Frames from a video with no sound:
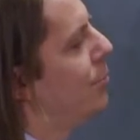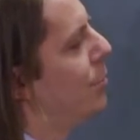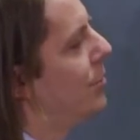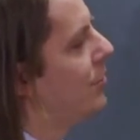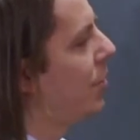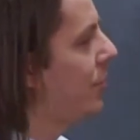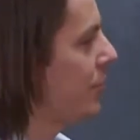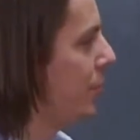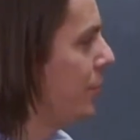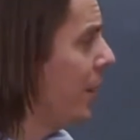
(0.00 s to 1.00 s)
but it's
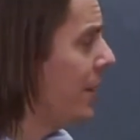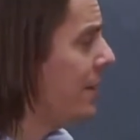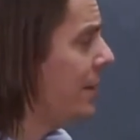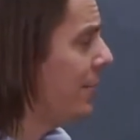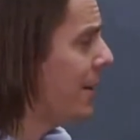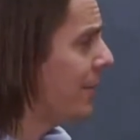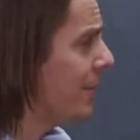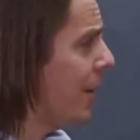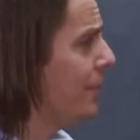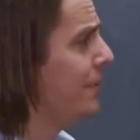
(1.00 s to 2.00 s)
also 90 minus
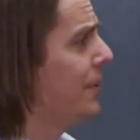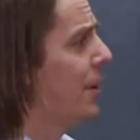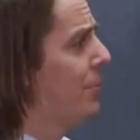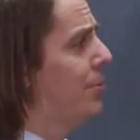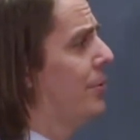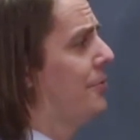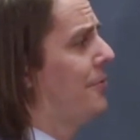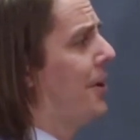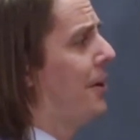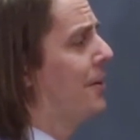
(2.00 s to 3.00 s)
alpha naught plus
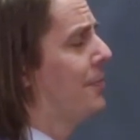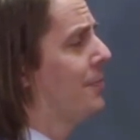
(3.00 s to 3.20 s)
phi.